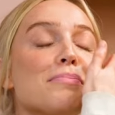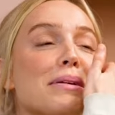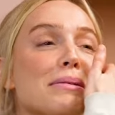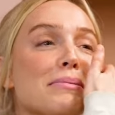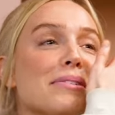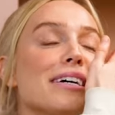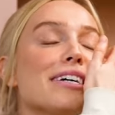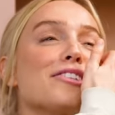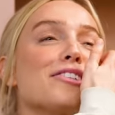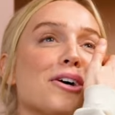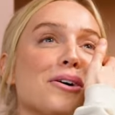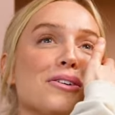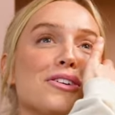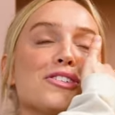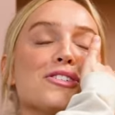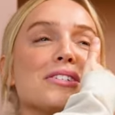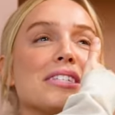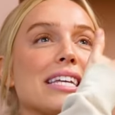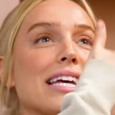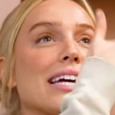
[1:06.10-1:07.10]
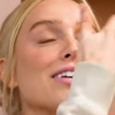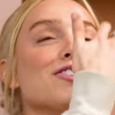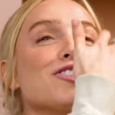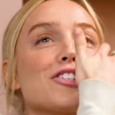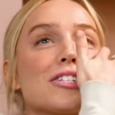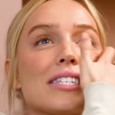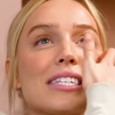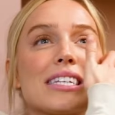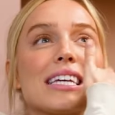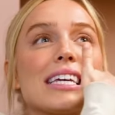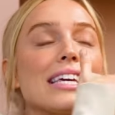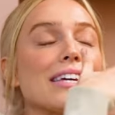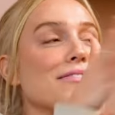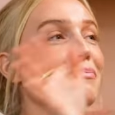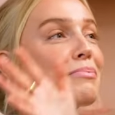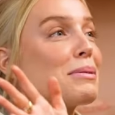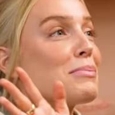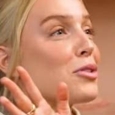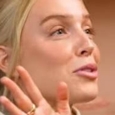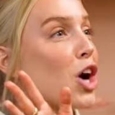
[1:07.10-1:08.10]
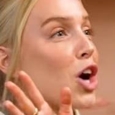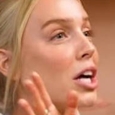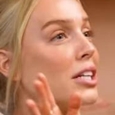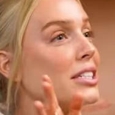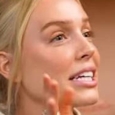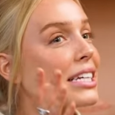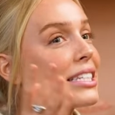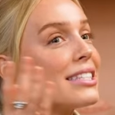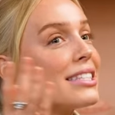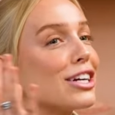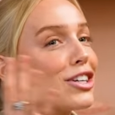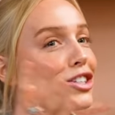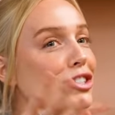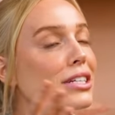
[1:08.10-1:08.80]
To people that don't understand, just to give people context,